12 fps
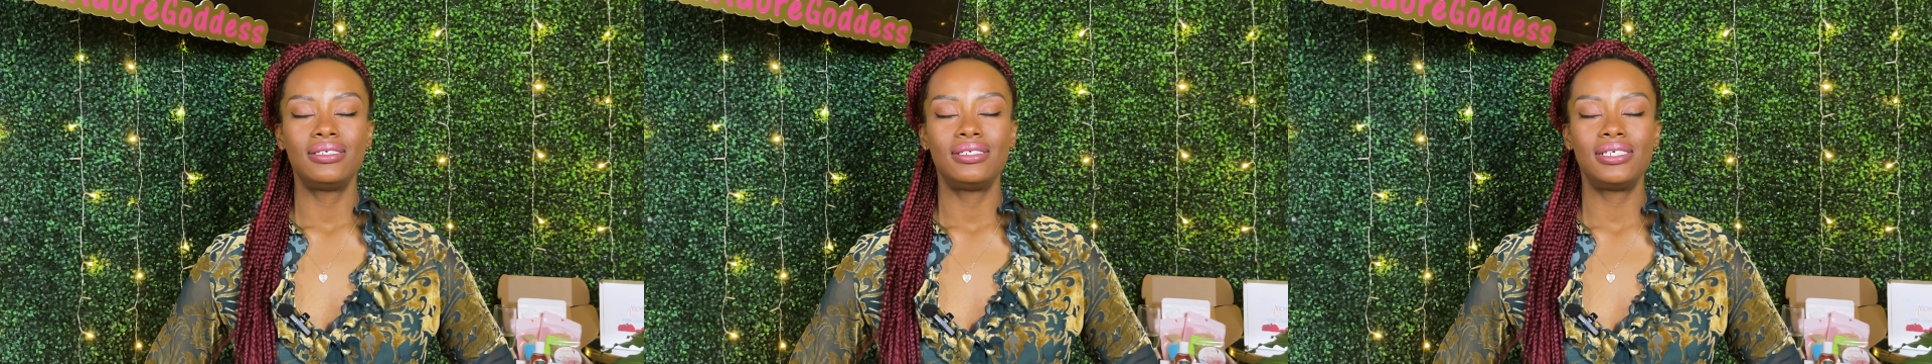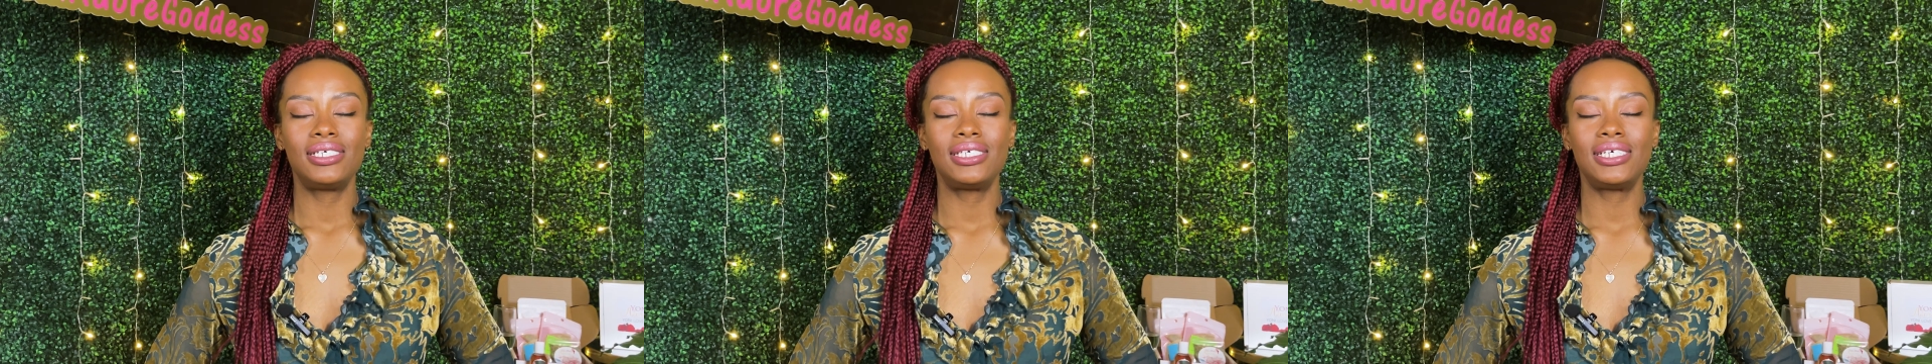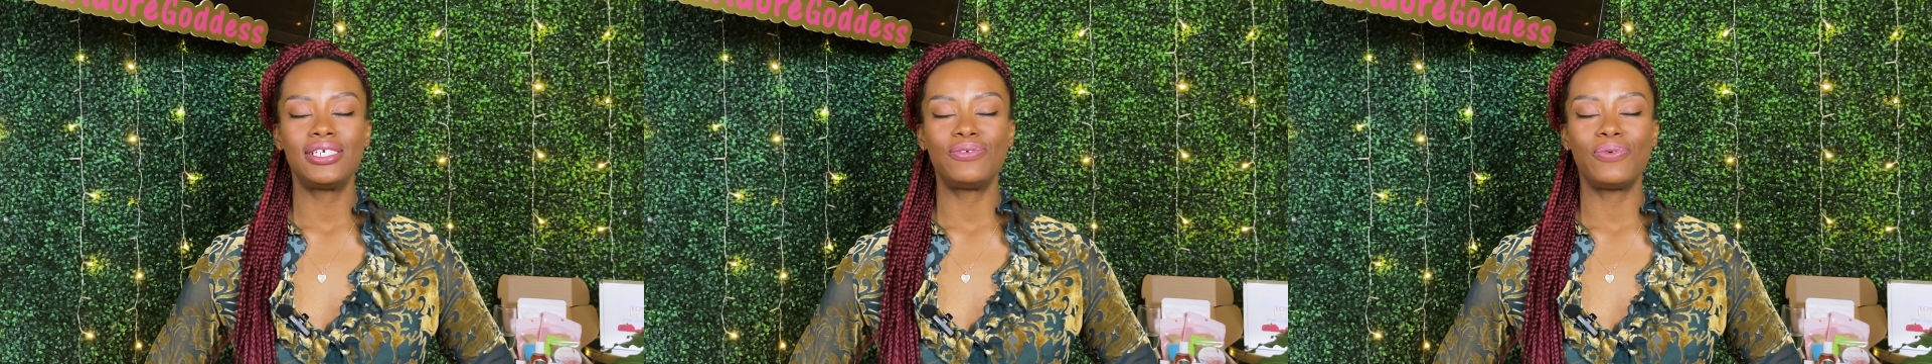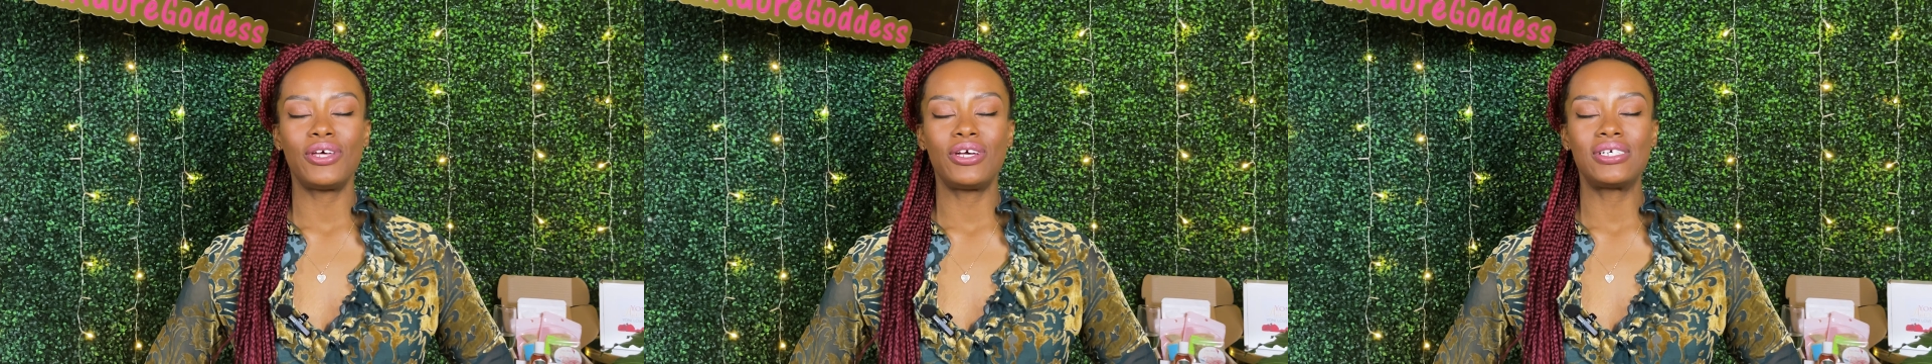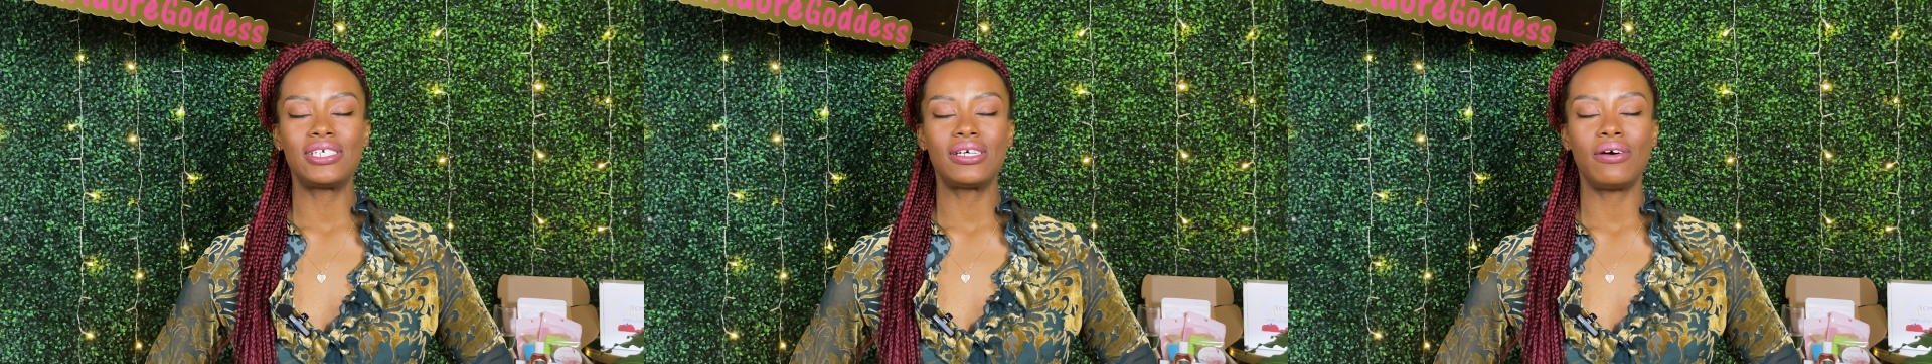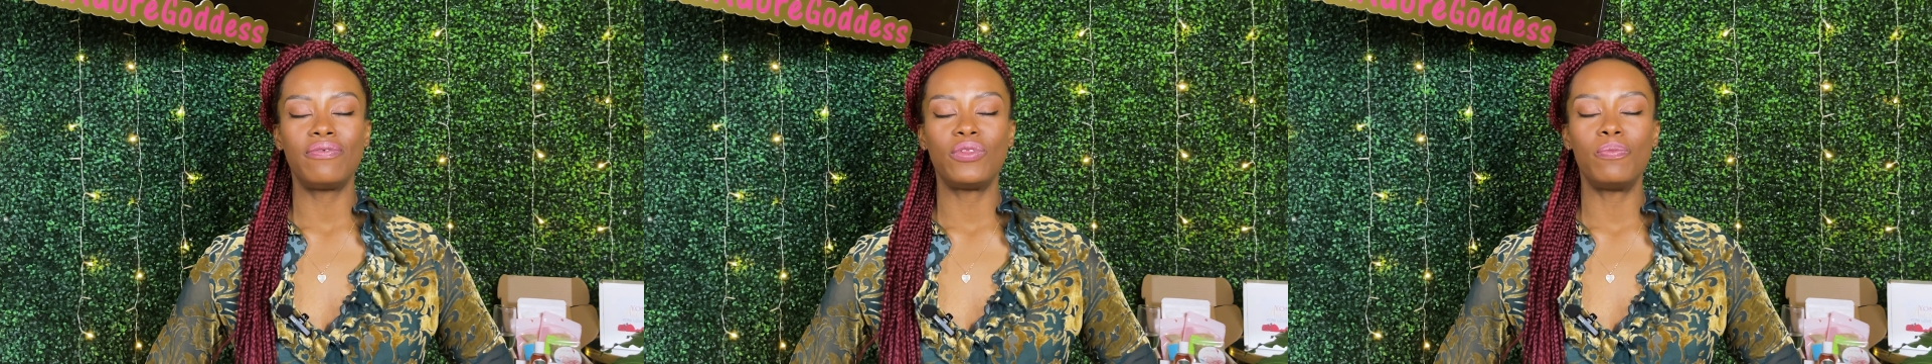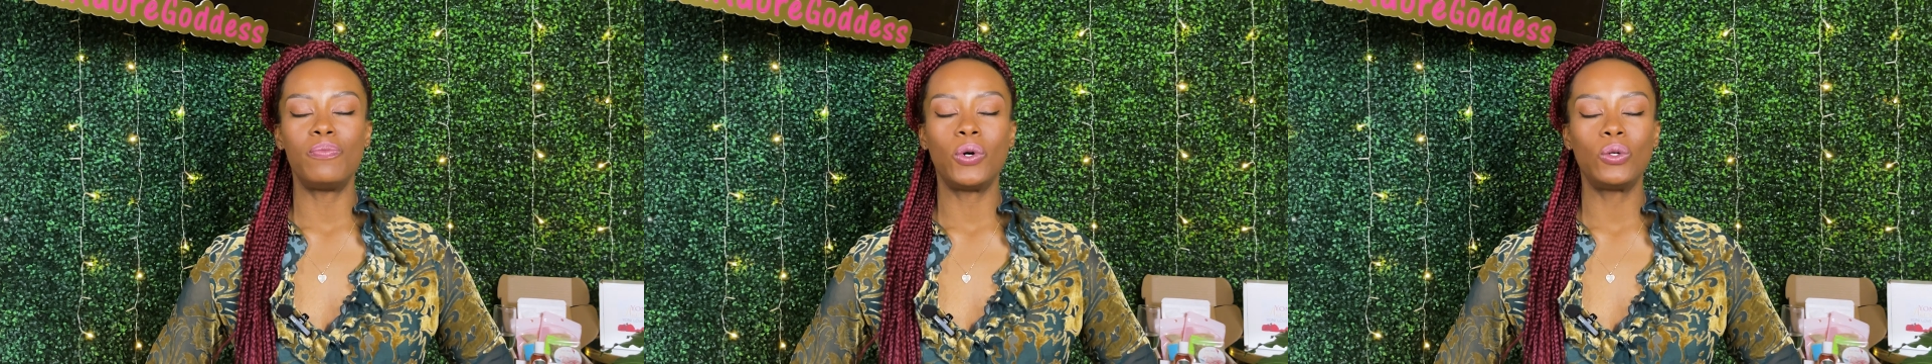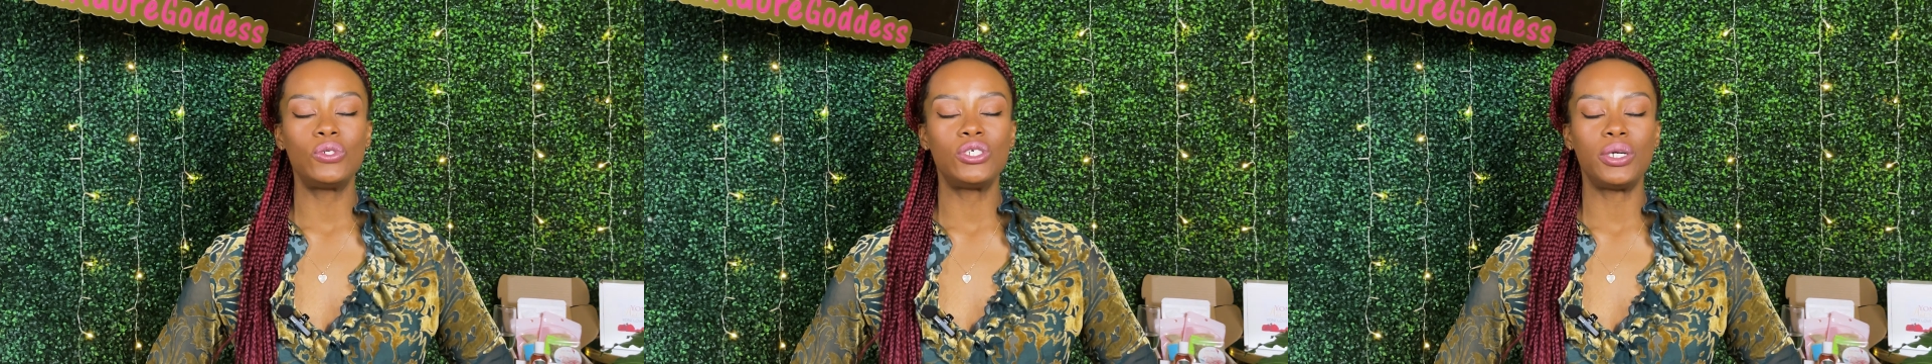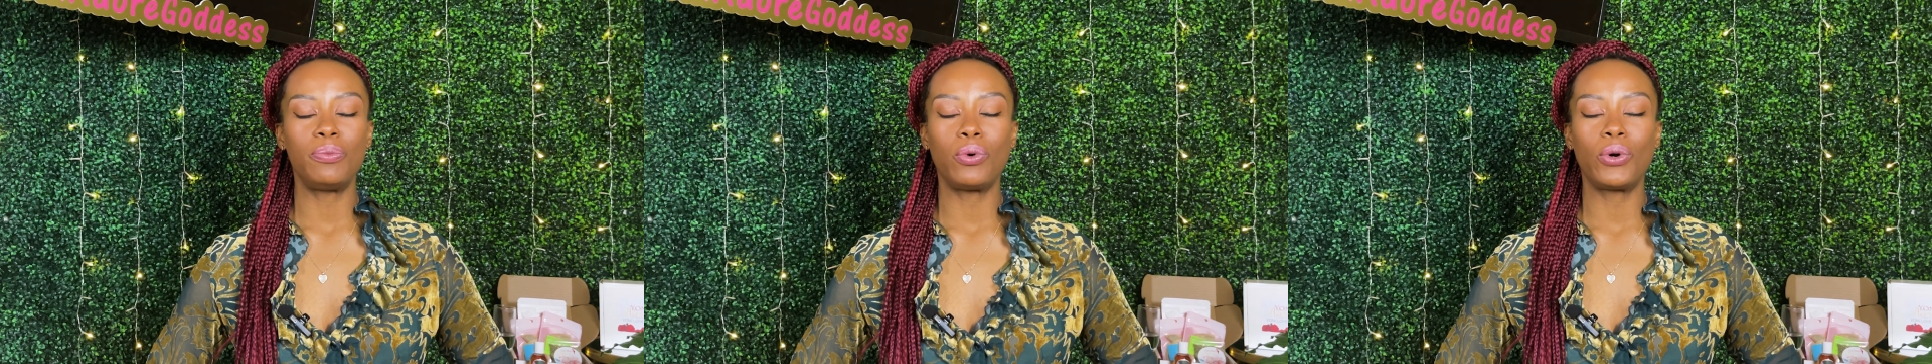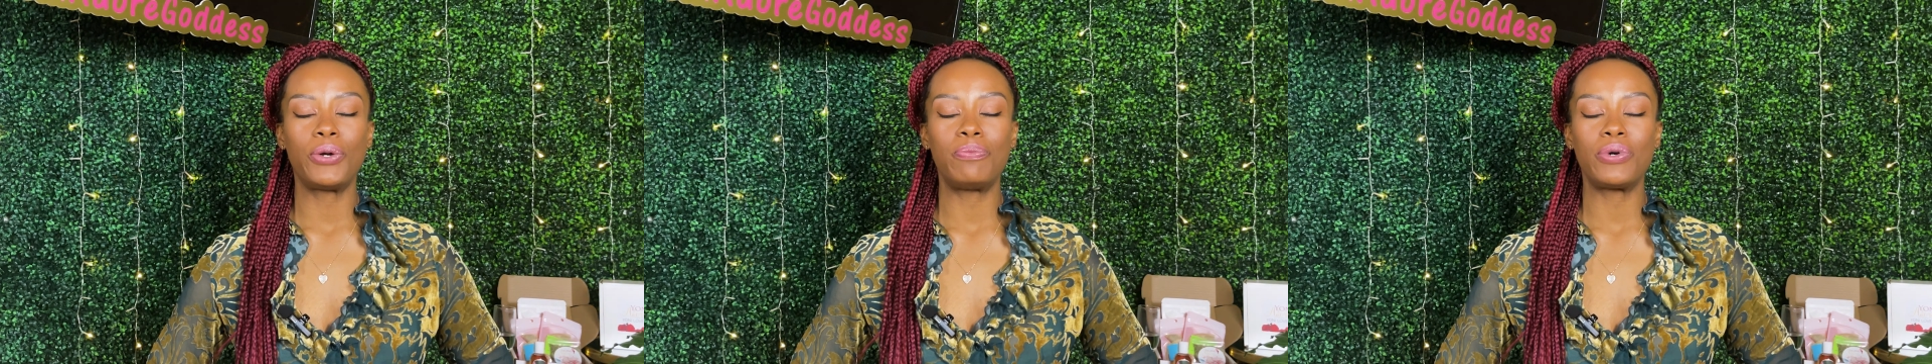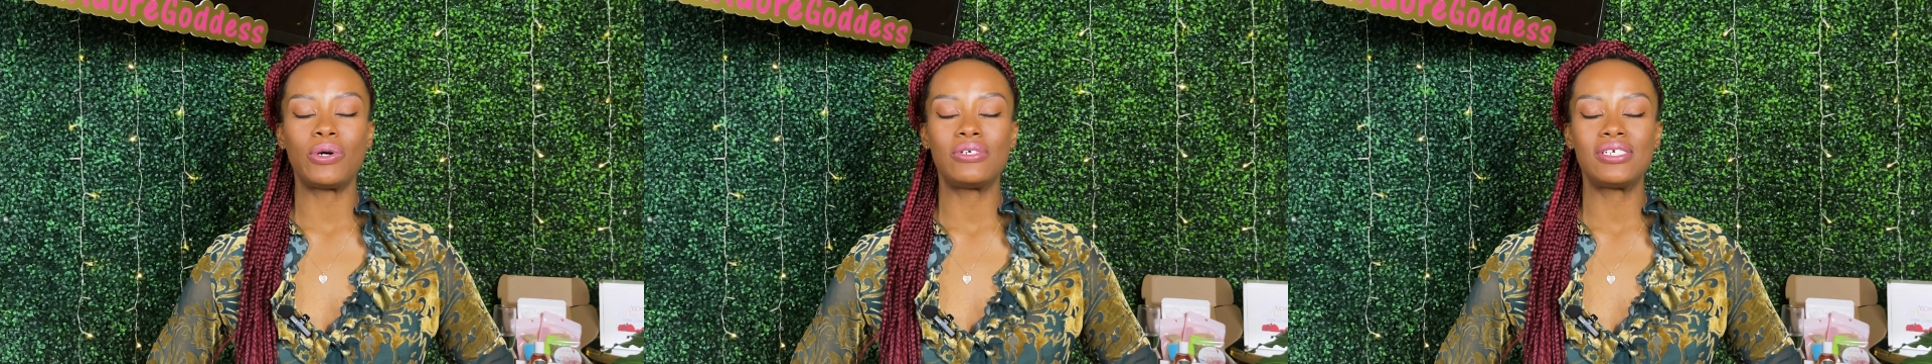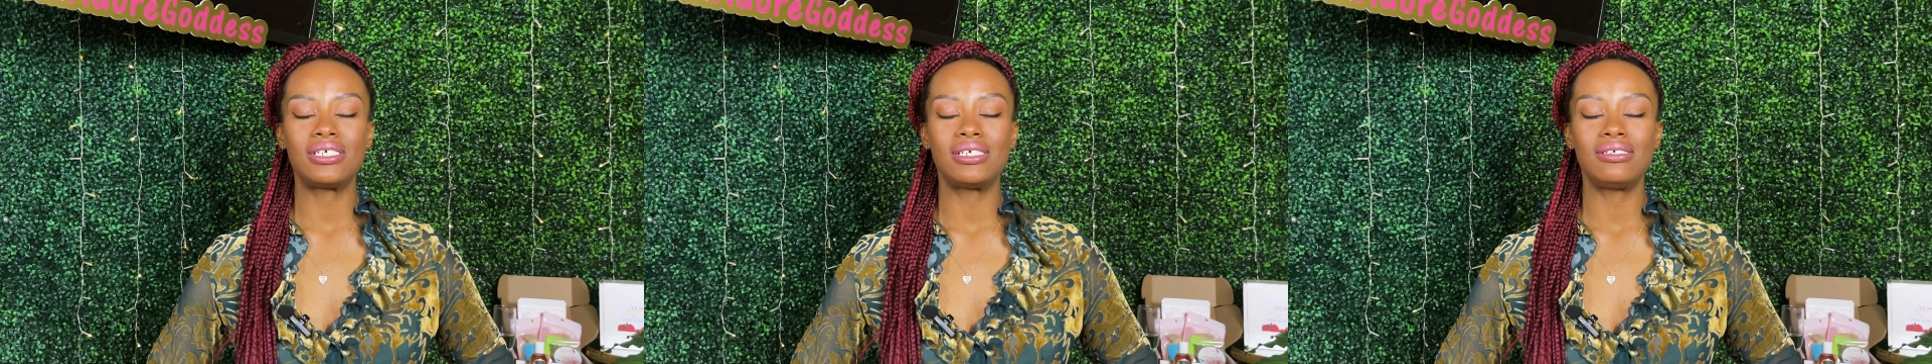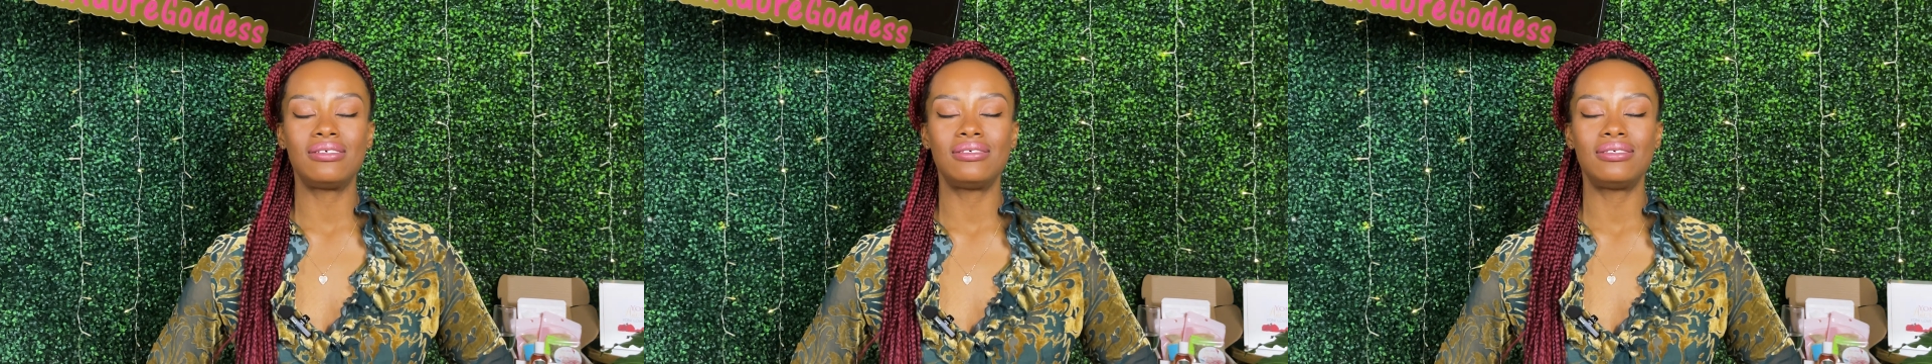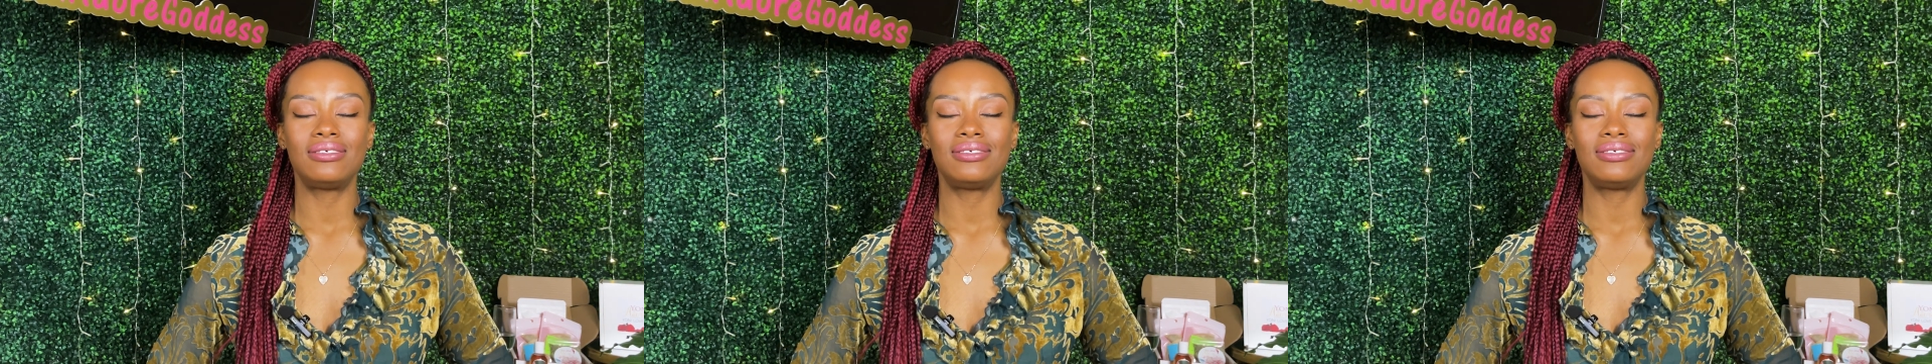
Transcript: to sit with yourself, the most important person